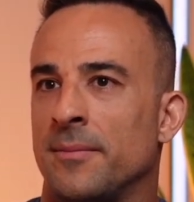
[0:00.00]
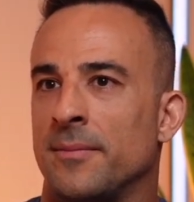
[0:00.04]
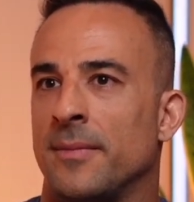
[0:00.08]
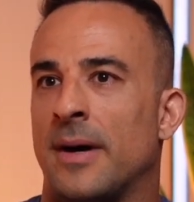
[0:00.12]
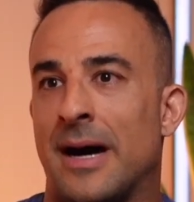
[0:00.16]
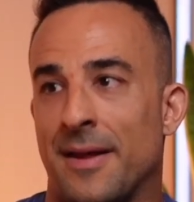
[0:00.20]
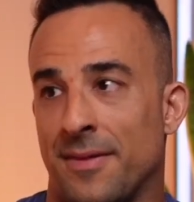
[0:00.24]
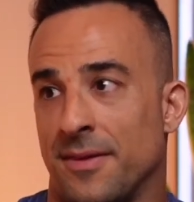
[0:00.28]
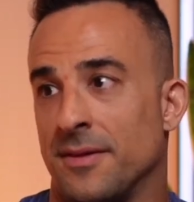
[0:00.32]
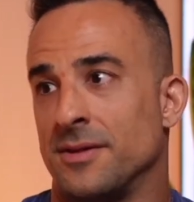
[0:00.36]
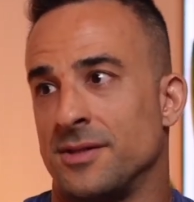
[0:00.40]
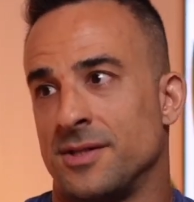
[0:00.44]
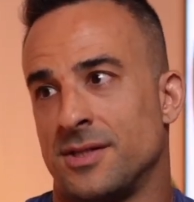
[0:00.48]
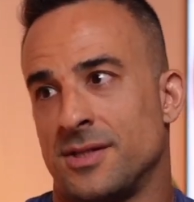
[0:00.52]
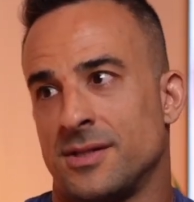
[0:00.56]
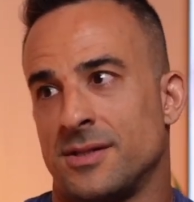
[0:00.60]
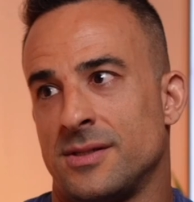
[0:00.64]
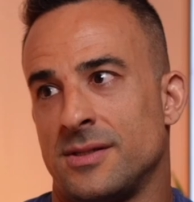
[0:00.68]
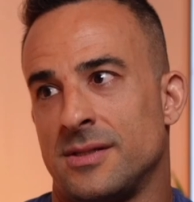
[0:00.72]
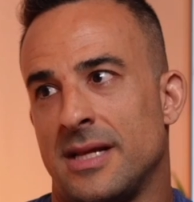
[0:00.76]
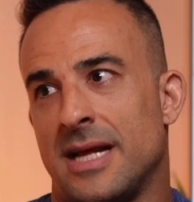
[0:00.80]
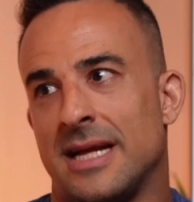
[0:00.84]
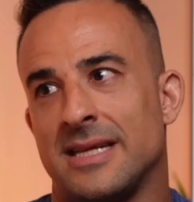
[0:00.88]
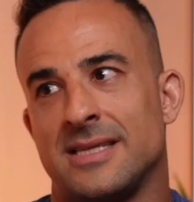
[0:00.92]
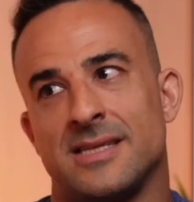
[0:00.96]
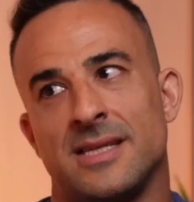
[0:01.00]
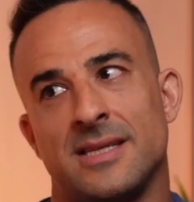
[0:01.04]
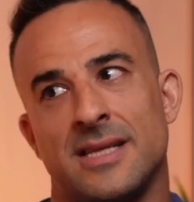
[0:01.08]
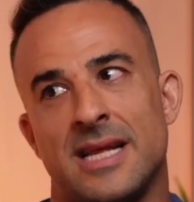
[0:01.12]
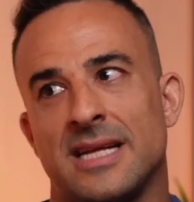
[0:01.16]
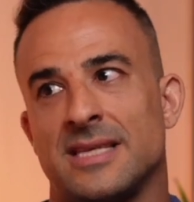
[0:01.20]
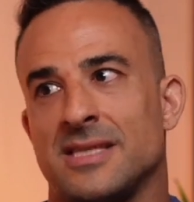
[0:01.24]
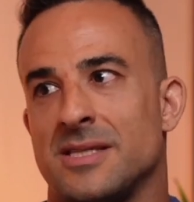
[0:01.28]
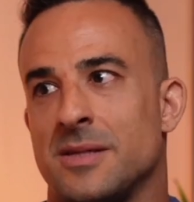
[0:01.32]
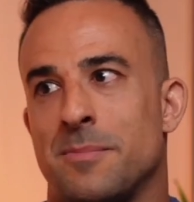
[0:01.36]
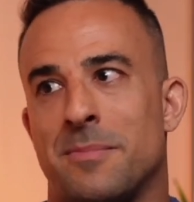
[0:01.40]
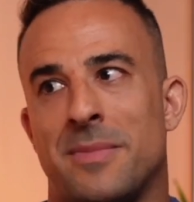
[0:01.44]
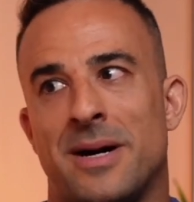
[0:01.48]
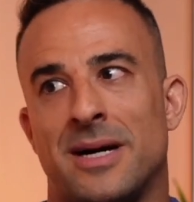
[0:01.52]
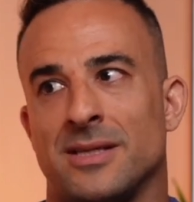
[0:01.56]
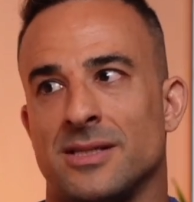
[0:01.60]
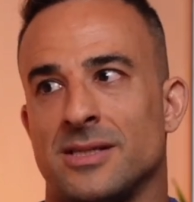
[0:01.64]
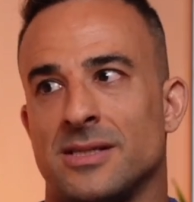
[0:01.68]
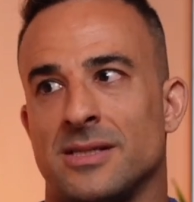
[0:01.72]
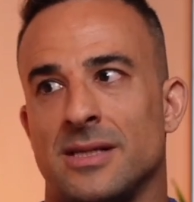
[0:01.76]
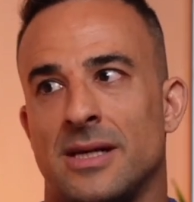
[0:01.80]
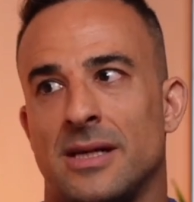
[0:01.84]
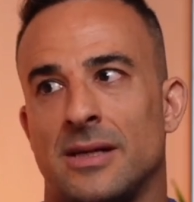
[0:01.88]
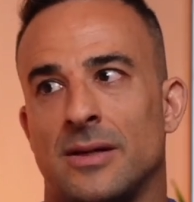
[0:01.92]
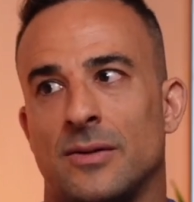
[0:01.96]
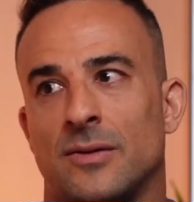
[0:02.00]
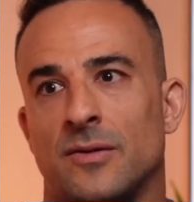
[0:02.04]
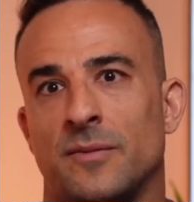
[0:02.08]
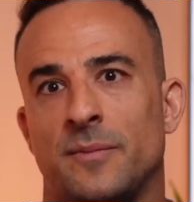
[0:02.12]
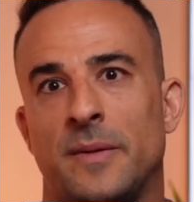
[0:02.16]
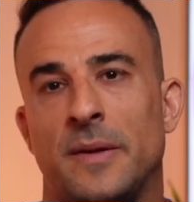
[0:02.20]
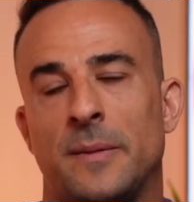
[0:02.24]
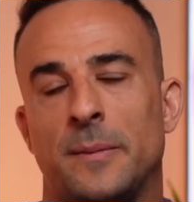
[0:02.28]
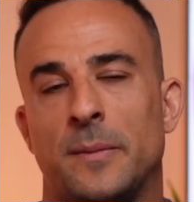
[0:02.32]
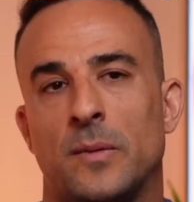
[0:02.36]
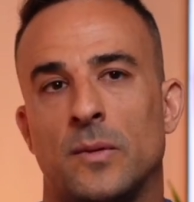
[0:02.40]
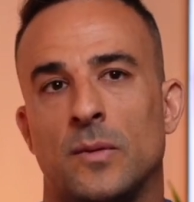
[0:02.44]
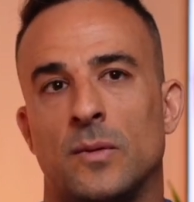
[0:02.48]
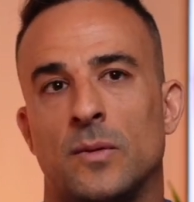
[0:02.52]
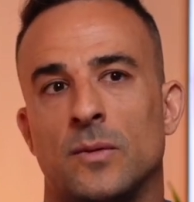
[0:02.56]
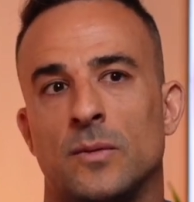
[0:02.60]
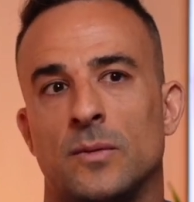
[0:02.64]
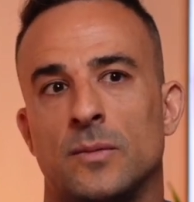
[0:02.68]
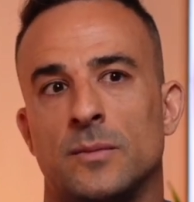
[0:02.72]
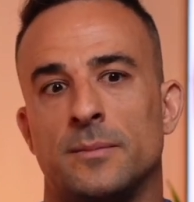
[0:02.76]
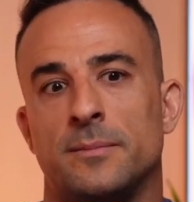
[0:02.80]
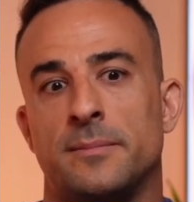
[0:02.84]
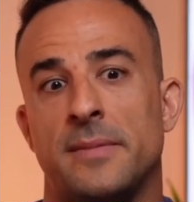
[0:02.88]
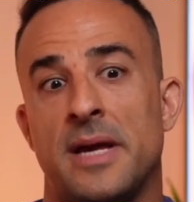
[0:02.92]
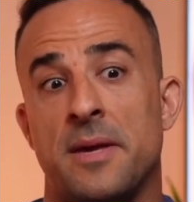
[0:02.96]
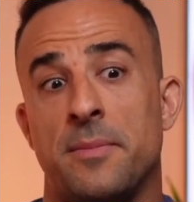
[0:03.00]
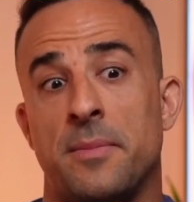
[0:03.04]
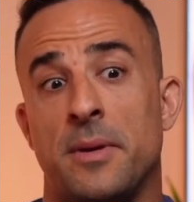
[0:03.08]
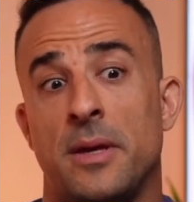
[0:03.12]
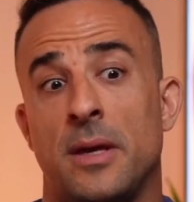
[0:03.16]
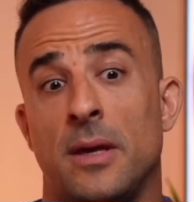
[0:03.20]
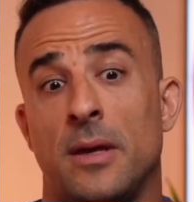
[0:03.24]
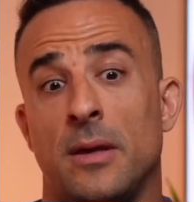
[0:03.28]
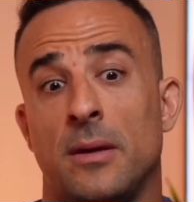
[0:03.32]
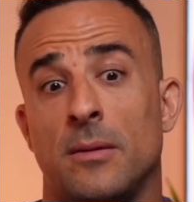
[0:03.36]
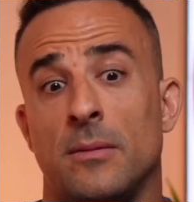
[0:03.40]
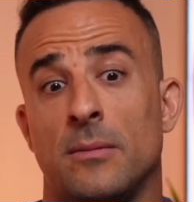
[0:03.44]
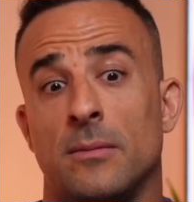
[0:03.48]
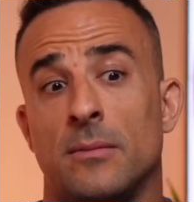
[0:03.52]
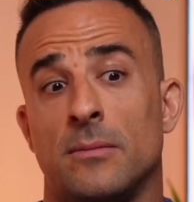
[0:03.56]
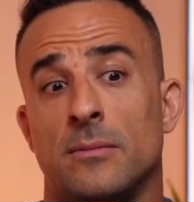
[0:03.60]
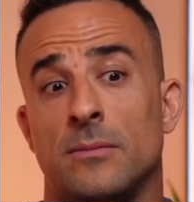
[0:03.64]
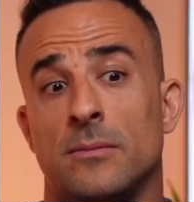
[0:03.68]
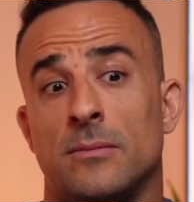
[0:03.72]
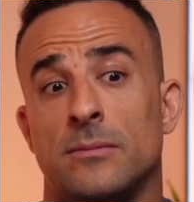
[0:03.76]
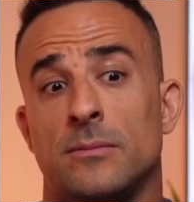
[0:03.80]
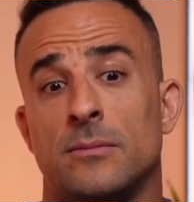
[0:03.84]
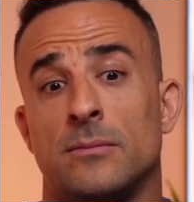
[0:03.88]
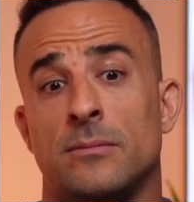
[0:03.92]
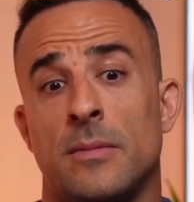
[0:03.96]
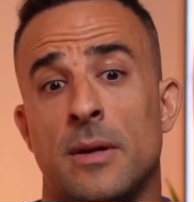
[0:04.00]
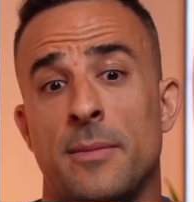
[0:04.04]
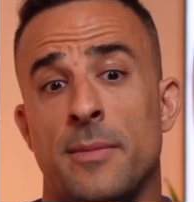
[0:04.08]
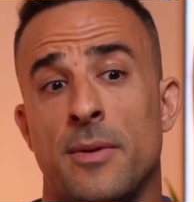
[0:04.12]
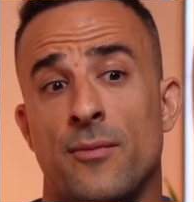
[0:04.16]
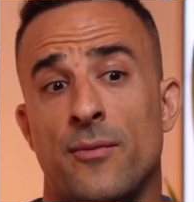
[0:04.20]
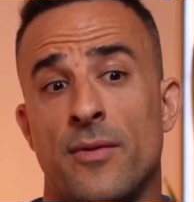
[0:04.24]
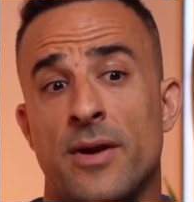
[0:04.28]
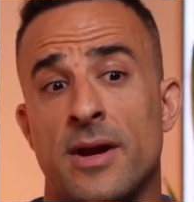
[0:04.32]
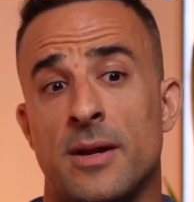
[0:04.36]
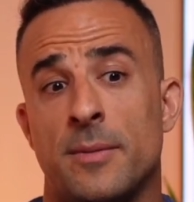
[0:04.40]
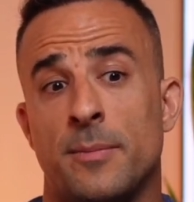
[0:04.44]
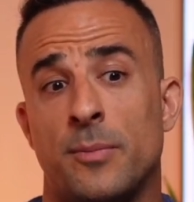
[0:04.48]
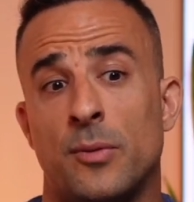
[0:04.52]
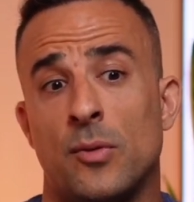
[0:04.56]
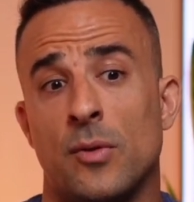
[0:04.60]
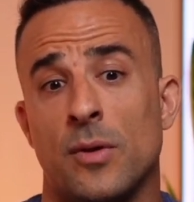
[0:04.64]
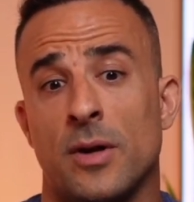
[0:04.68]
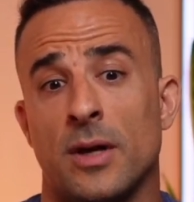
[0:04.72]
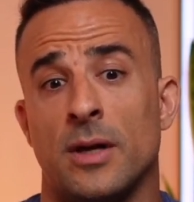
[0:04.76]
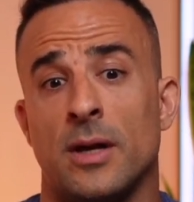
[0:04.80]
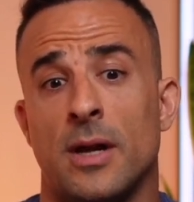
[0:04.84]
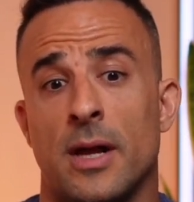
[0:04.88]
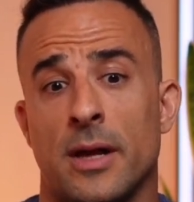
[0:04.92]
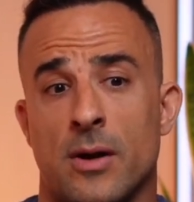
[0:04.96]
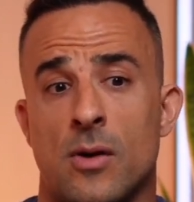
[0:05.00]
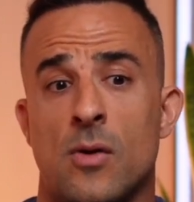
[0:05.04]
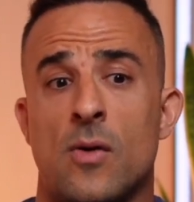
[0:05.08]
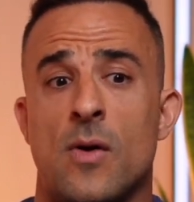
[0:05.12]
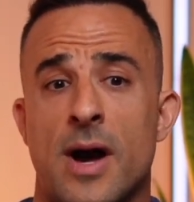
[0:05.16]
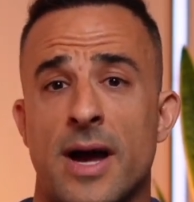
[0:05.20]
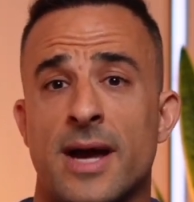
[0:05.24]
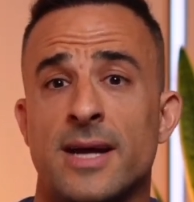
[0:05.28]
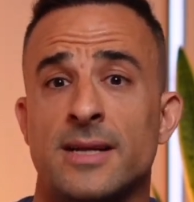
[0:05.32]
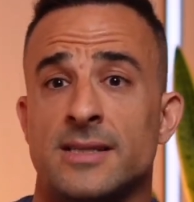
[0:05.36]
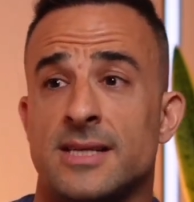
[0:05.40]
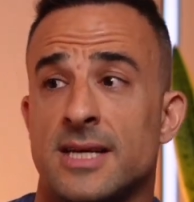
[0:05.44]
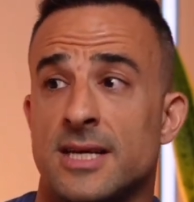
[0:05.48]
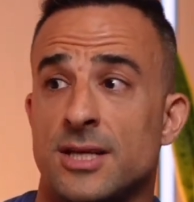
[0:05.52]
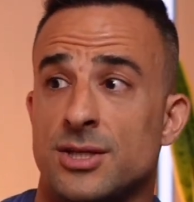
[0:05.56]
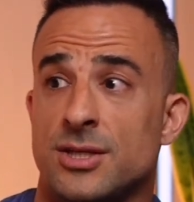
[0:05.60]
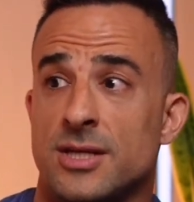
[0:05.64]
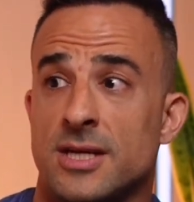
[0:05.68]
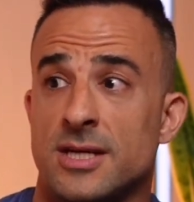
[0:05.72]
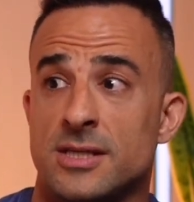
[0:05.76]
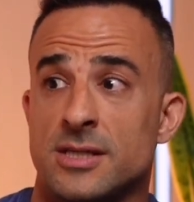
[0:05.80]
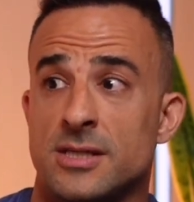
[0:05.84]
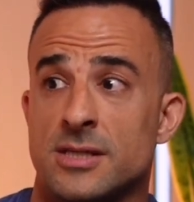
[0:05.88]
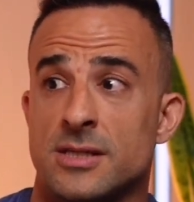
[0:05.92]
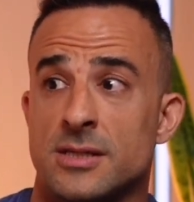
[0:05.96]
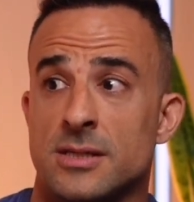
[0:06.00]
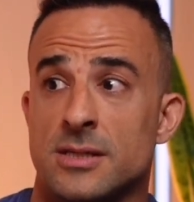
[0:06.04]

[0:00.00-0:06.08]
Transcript: others. That's a must. A lot of people maybe read a book and they're like, oh, I can teach this.